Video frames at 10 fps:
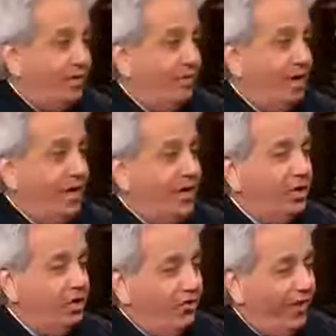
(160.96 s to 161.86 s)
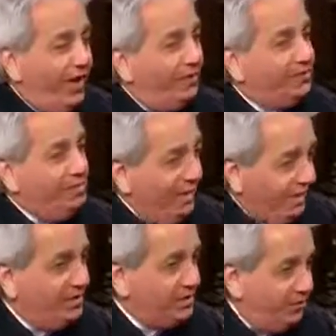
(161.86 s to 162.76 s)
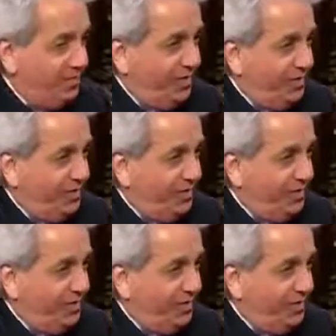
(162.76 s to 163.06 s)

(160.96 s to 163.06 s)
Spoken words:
you. You've helped millions of people.